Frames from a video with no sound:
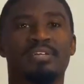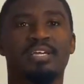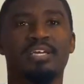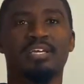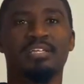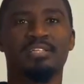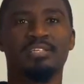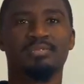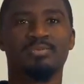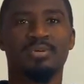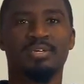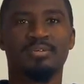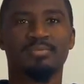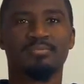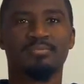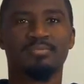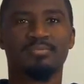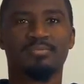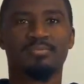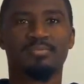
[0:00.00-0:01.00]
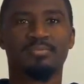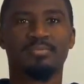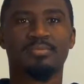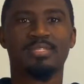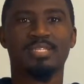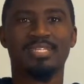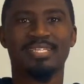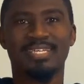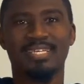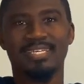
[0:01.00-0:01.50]
hand this way,
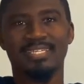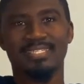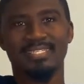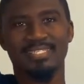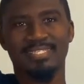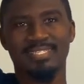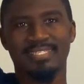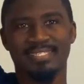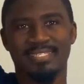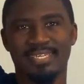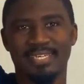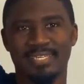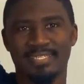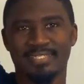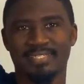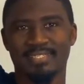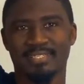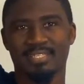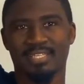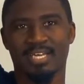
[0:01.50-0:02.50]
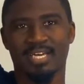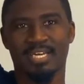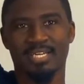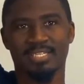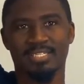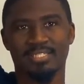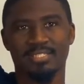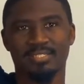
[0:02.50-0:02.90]
6 o'clock,